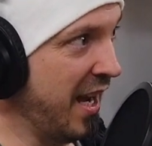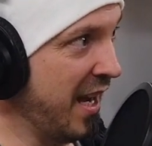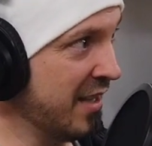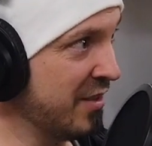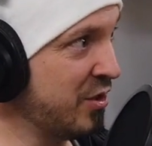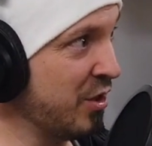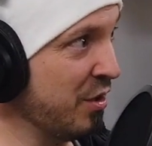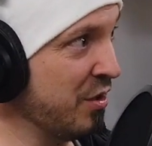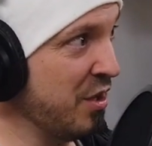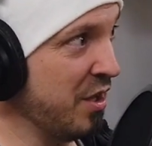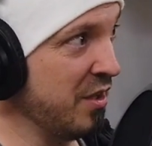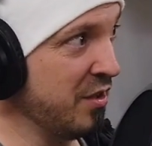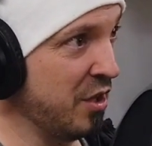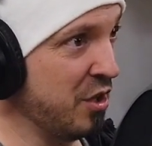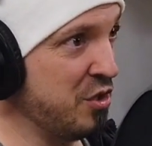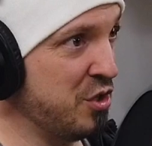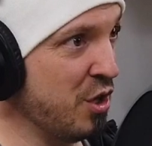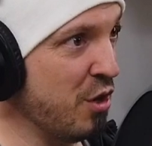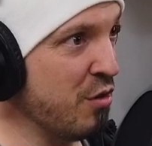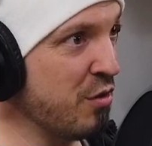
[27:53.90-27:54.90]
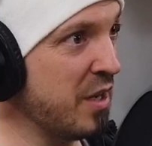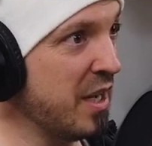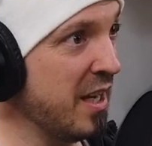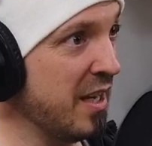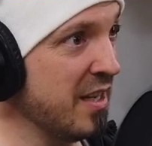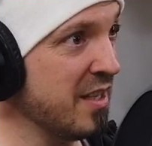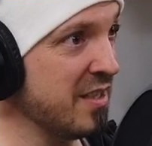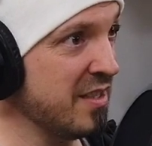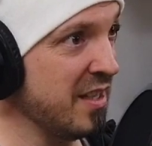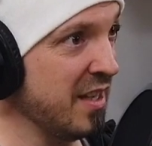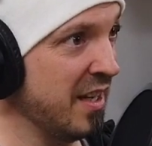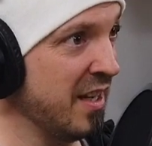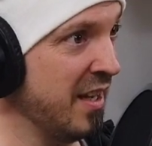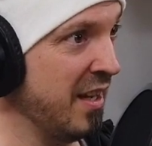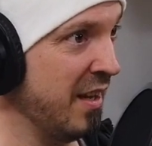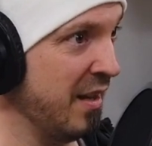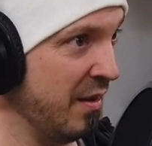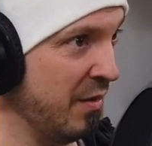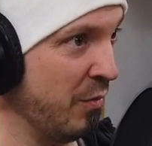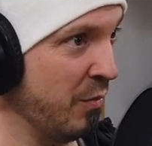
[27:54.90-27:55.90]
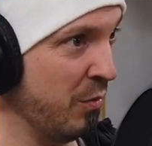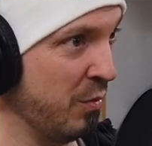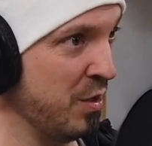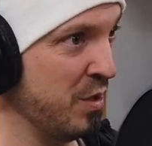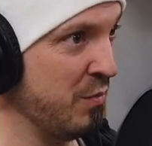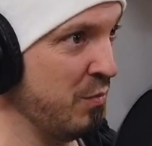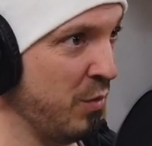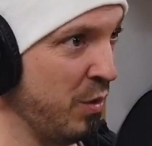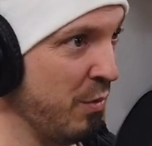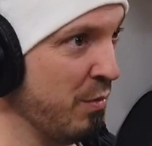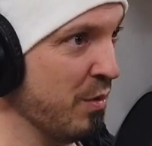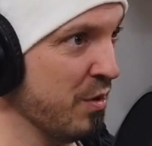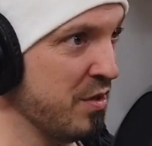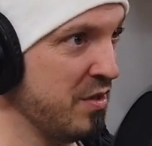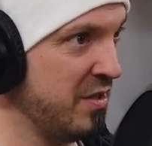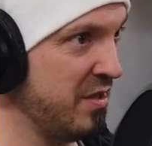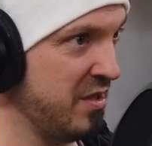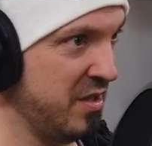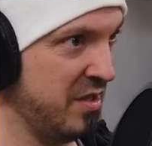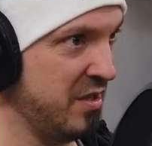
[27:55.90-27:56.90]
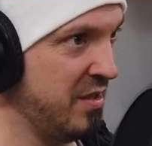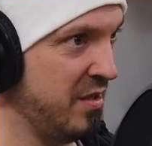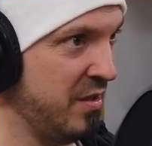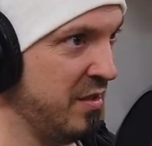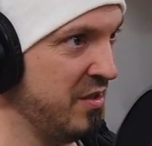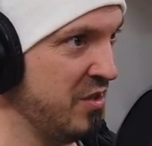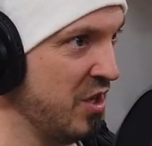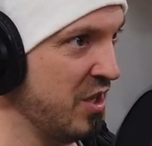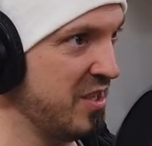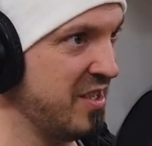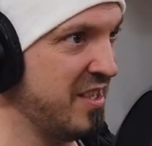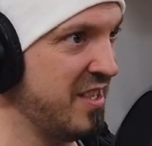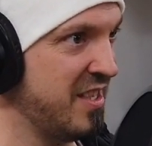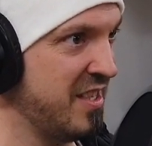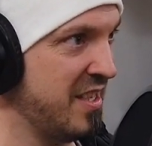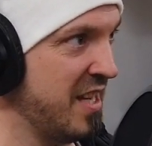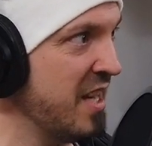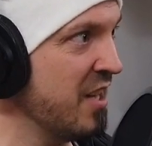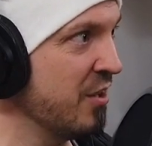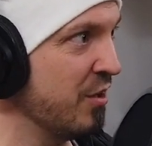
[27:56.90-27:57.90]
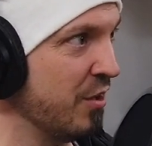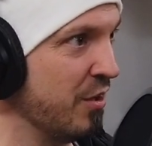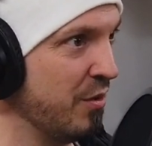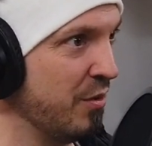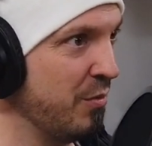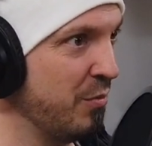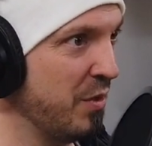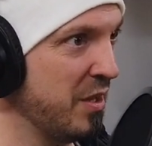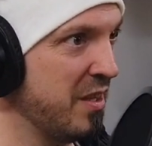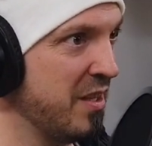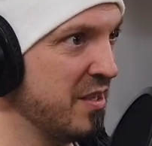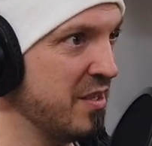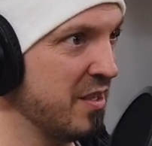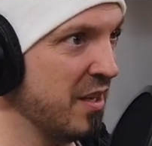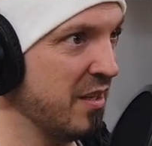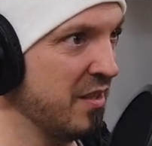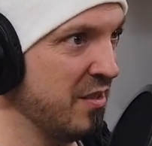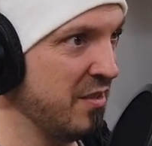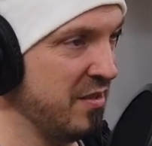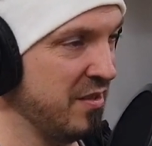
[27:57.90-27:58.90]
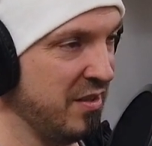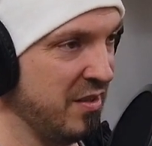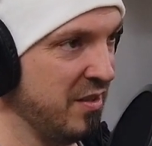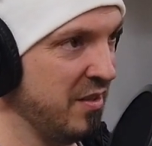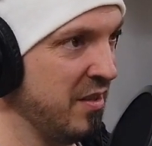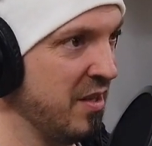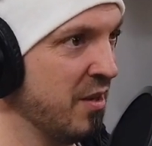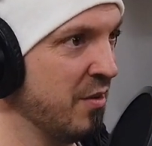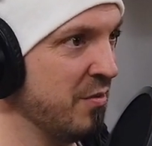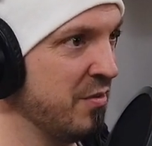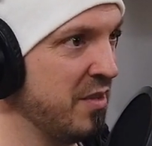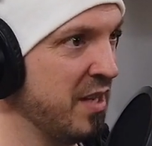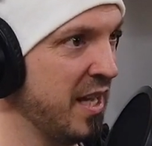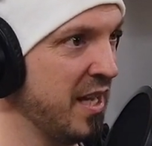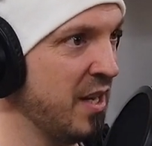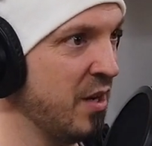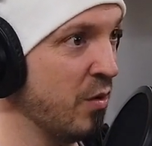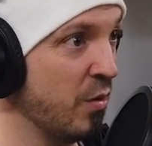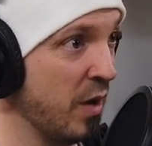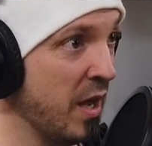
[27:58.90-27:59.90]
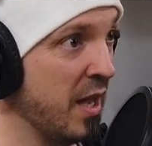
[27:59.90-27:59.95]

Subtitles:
And so the joke is, when we were just single with each, dating